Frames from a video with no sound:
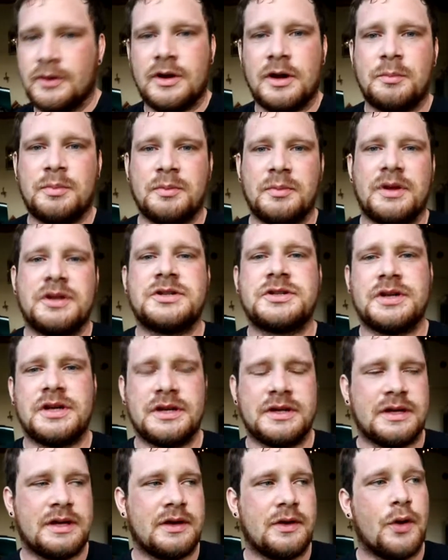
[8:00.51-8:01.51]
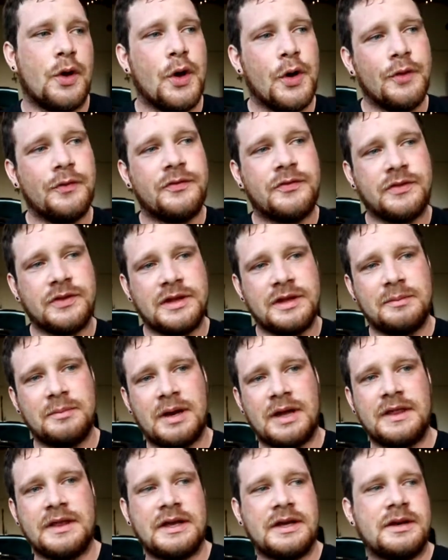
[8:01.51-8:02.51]
it up in my truck. Hopefully
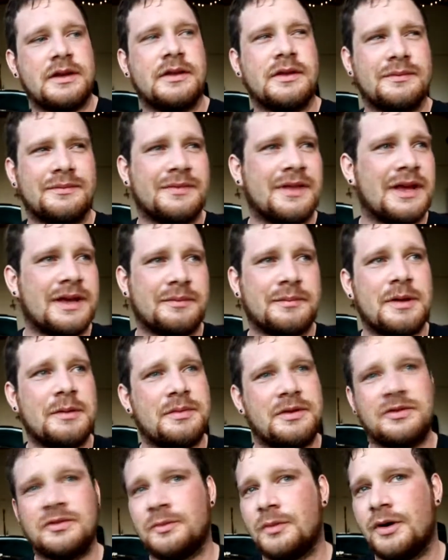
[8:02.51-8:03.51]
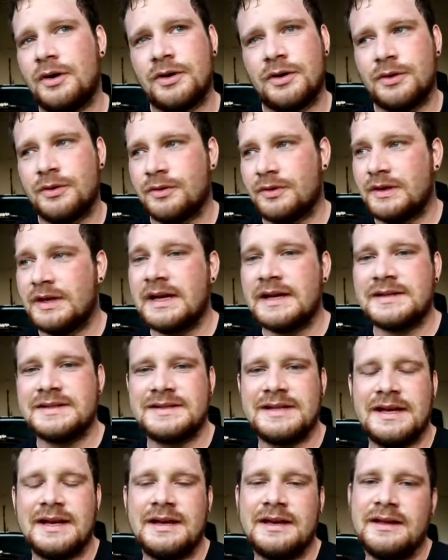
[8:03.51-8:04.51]
by the end of, like, maybe tomorrow or the next
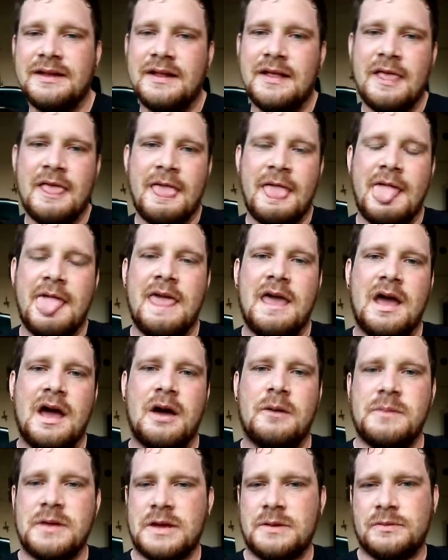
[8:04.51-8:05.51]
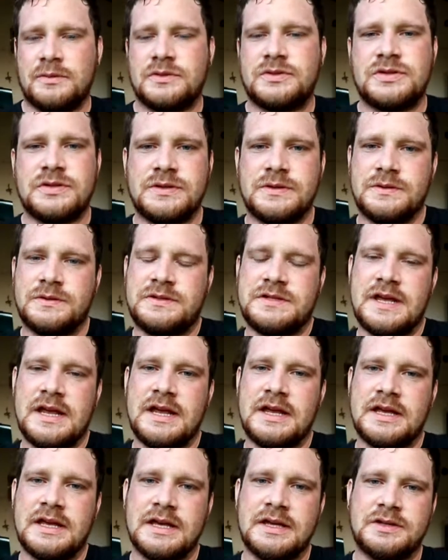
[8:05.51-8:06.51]
day, I'll be able to
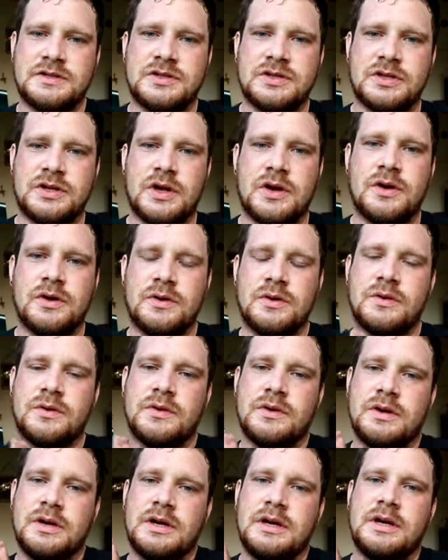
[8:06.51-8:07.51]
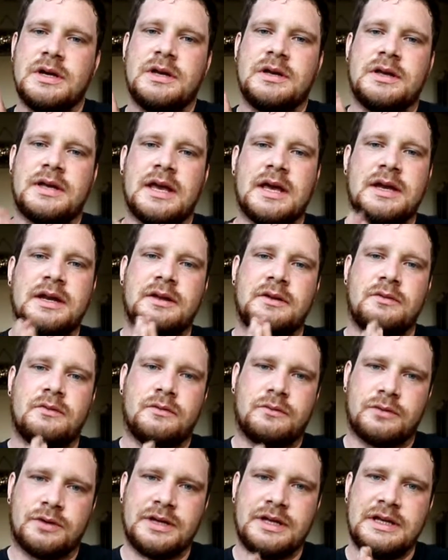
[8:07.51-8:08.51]
take it to go get it
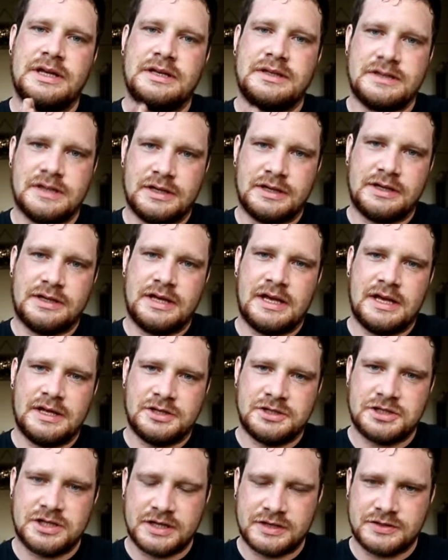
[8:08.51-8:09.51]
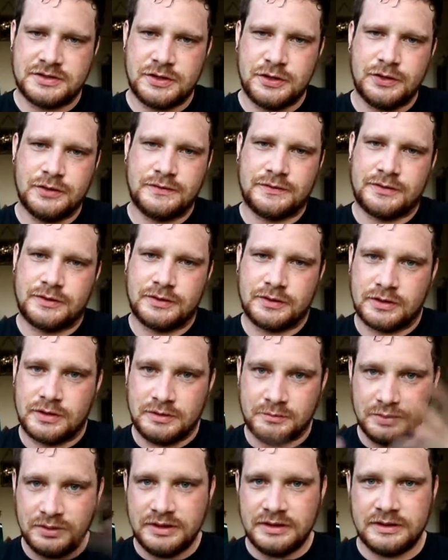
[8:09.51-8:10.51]
redone and checked over
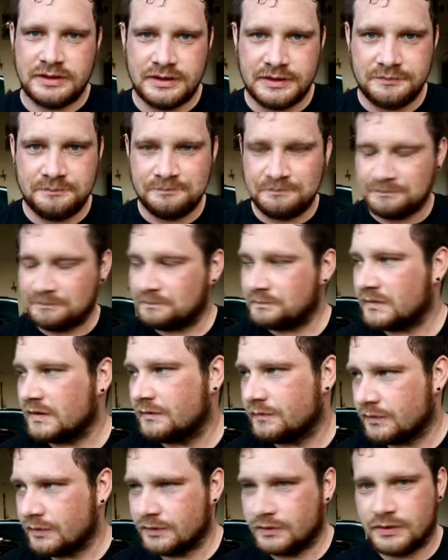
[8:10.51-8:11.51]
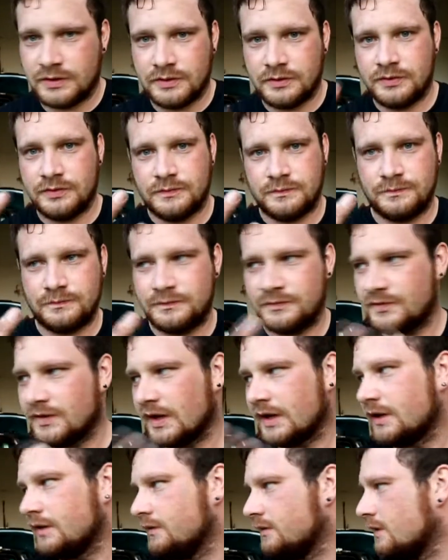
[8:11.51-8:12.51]
completely for the
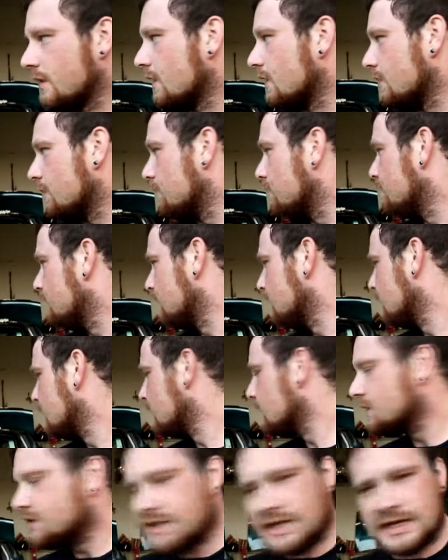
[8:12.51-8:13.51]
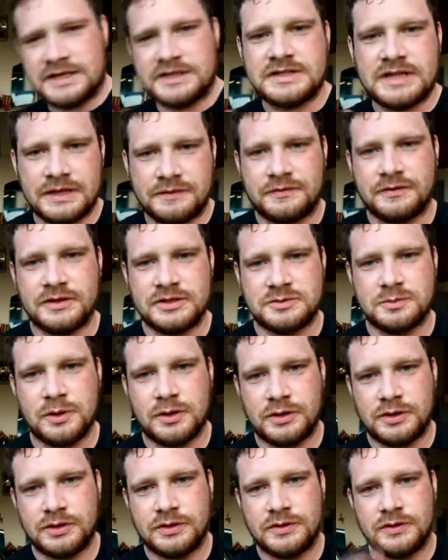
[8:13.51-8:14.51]
second time. Second time for this
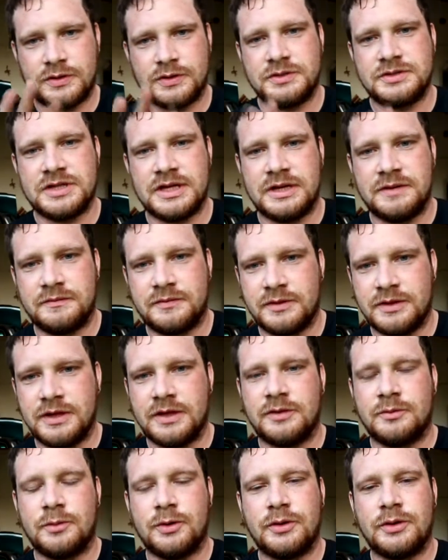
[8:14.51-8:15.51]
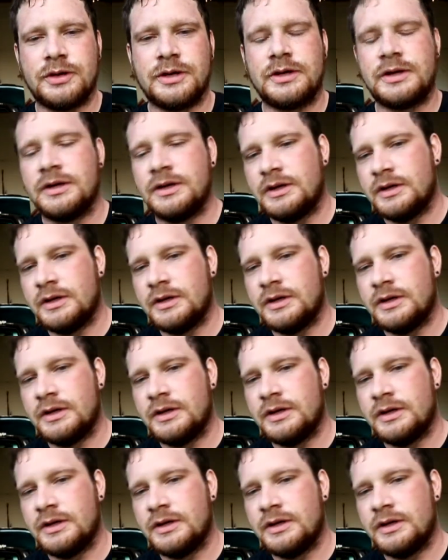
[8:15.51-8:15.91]
motor, third time for the other motor.